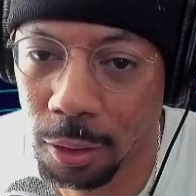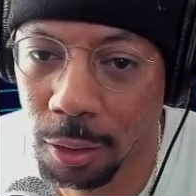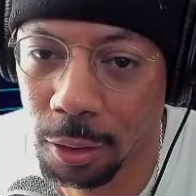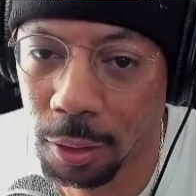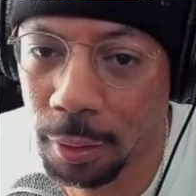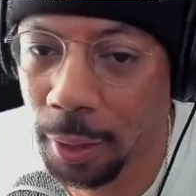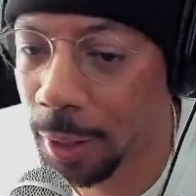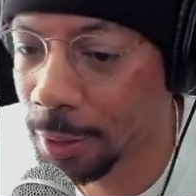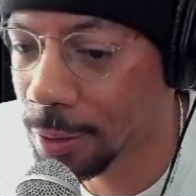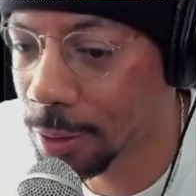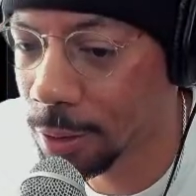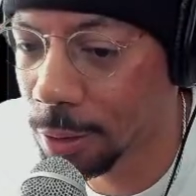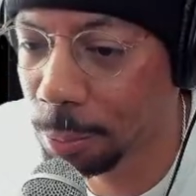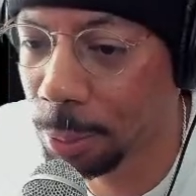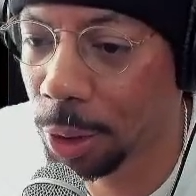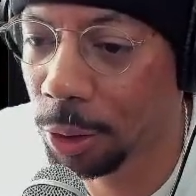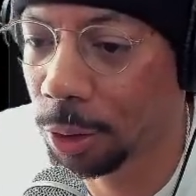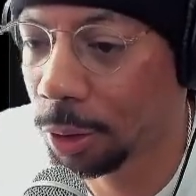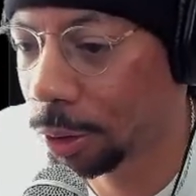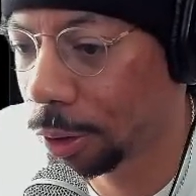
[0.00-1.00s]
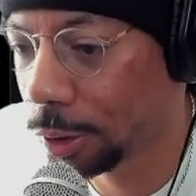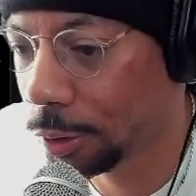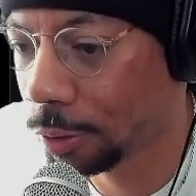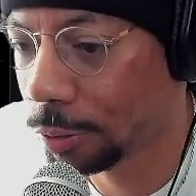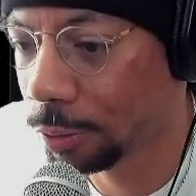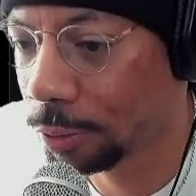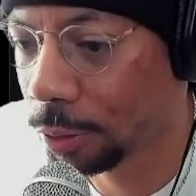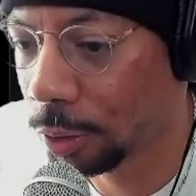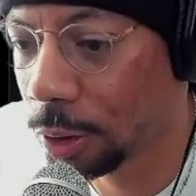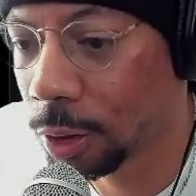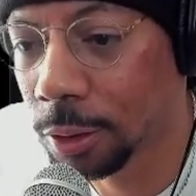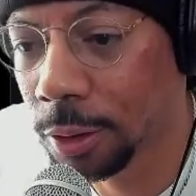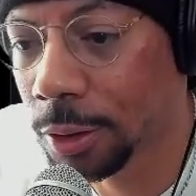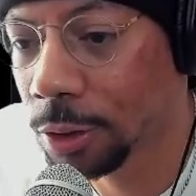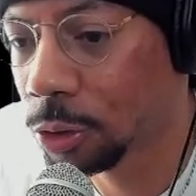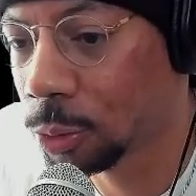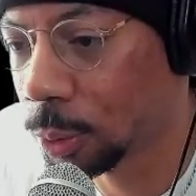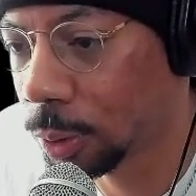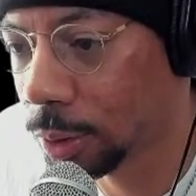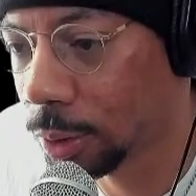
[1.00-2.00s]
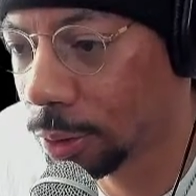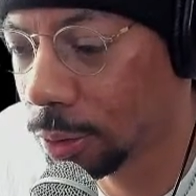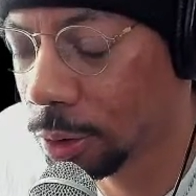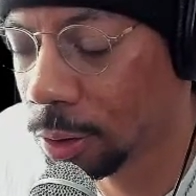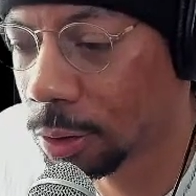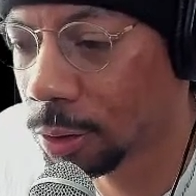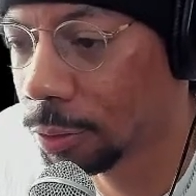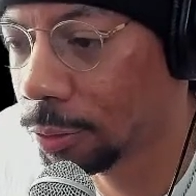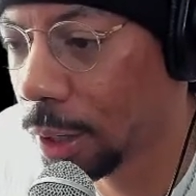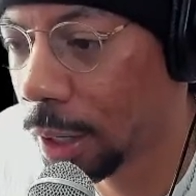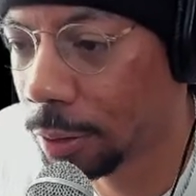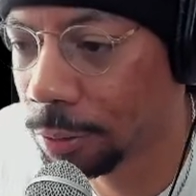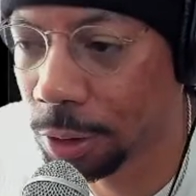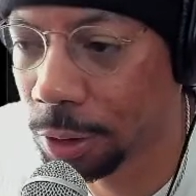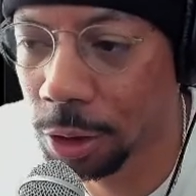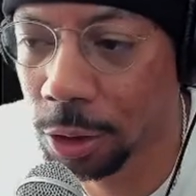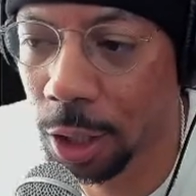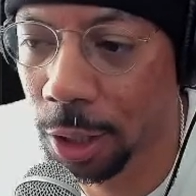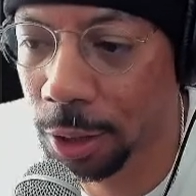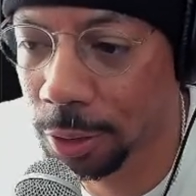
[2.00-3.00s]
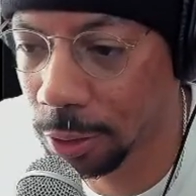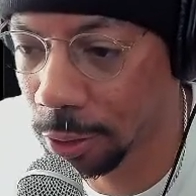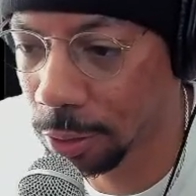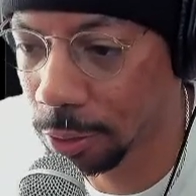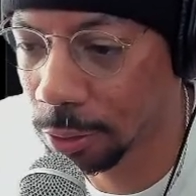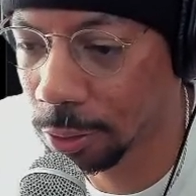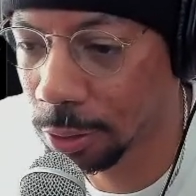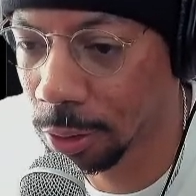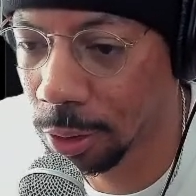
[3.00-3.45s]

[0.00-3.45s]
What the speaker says: that's the bell curve on this one, is the 5-year idea.